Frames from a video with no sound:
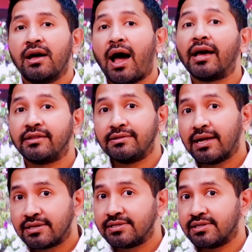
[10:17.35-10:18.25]
I think
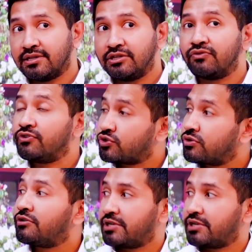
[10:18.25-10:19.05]
that is an individual